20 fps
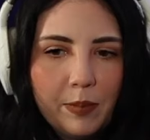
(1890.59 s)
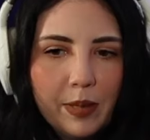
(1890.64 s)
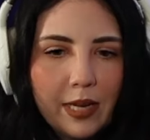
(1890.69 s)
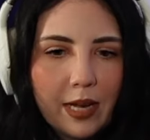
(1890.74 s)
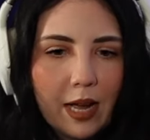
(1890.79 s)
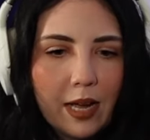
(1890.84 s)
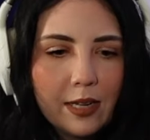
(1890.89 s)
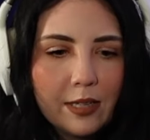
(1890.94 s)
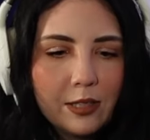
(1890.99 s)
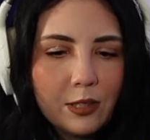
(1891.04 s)

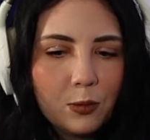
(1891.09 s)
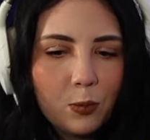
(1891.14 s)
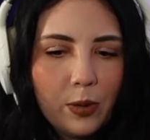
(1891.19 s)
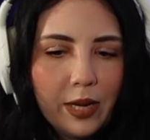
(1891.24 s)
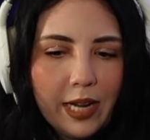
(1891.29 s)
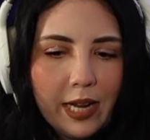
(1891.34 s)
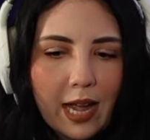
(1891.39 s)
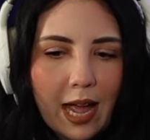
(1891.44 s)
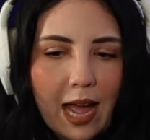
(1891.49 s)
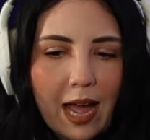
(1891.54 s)
Because
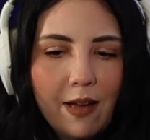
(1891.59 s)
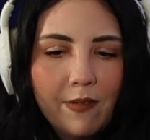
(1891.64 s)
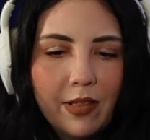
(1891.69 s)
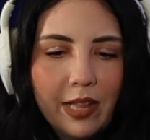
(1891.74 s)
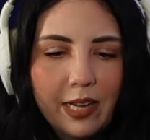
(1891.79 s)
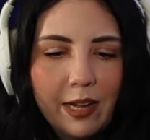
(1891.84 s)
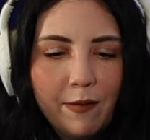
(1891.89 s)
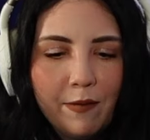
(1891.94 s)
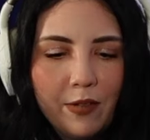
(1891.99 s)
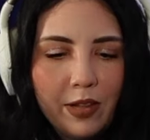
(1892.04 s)
we have
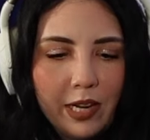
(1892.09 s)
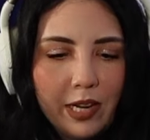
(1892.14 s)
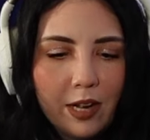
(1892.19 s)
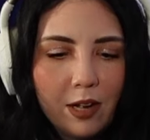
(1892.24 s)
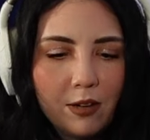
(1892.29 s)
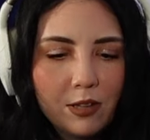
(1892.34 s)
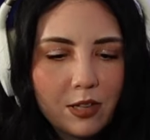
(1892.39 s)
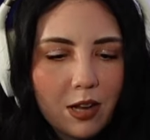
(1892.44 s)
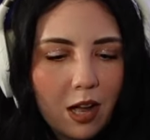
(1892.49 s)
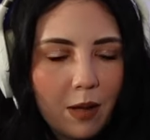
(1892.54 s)
like a
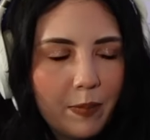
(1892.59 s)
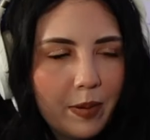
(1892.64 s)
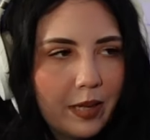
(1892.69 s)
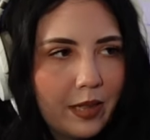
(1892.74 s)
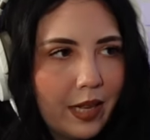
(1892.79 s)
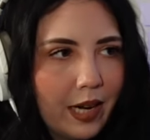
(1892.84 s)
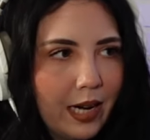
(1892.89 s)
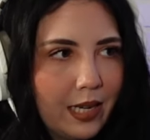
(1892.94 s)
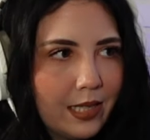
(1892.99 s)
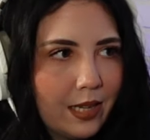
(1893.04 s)
video topic
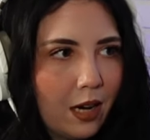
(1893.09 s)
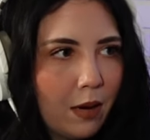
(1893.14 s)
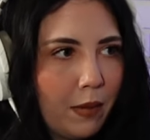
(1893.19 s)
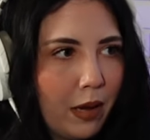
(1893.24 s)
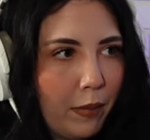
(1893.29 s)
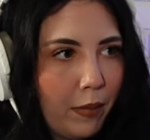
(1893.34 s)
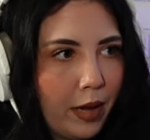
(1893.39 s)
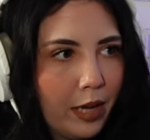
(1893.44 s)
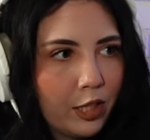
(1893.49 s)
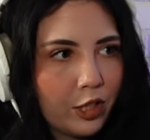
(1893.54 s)
that I did on
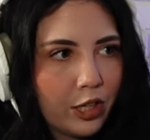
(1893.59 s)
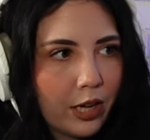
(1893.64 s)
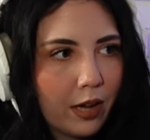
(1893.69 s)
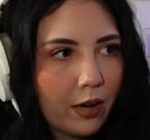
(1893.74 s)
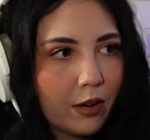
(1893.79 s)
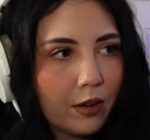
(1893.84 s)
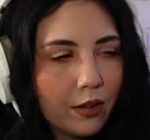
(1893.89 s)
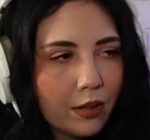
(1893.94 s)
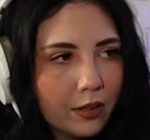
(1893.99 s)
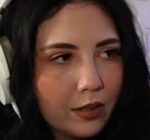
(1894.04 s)
my main
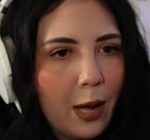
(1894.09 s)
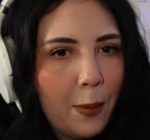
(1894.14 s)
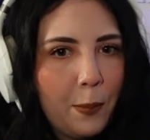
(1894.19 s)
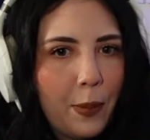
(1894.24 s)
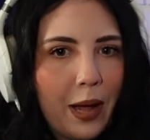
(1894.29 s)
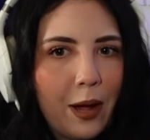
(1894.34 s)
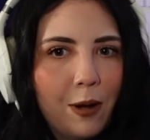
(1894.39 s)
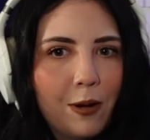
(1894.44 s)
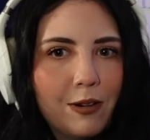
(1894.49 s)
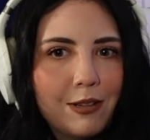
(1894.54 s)
channel
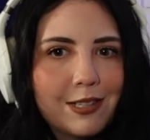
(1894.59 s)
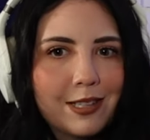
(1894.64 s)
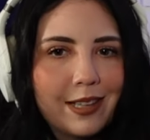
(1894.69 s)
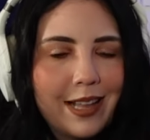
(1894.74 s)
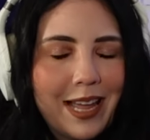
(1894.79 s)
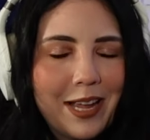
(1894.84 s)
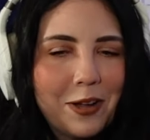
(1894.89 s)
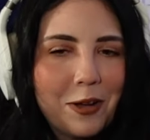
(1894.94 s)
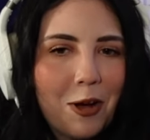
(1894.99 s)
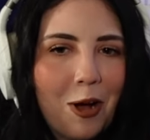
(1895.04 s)
about
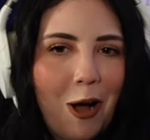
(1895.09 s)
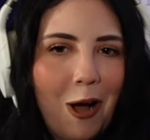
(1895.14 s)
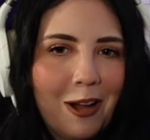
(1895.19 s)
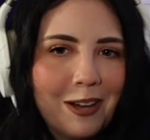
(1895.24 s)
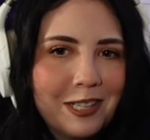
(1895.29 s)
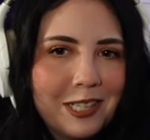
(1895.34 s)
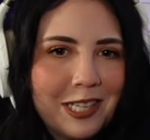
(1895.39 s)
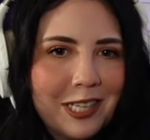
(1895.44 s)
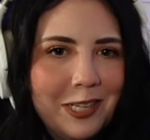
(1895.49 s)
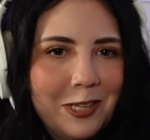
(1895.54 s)
like
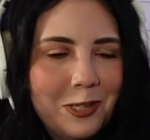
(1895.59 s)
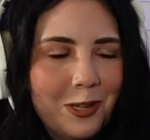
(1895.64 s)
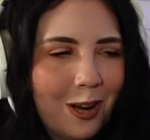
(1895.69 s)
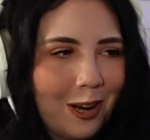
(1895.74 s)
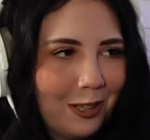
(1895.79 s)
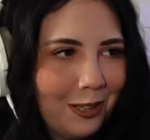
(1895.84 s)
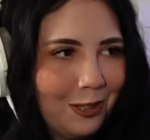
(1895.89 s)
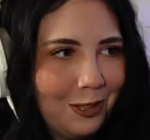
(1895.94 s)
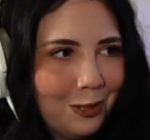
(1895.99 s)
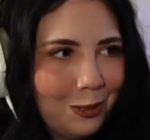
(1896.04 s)
haunted
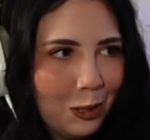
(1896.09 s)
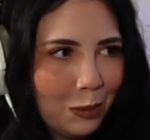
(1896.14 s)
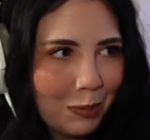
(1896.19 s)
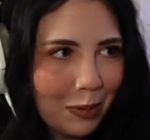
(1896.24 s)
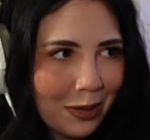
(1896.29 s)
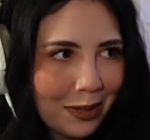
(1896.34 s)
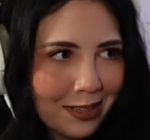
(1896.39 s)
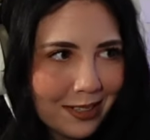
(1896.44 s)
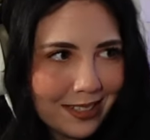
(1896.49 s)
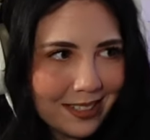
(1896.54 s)
Dr. Seuss
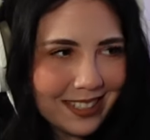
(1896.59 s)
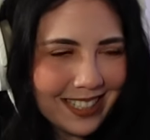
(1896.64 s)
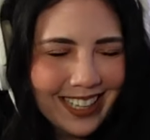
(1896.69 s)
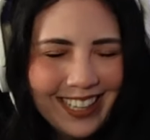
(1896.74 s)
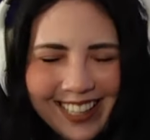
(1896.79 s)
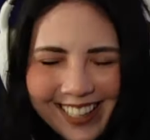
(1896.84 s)
books.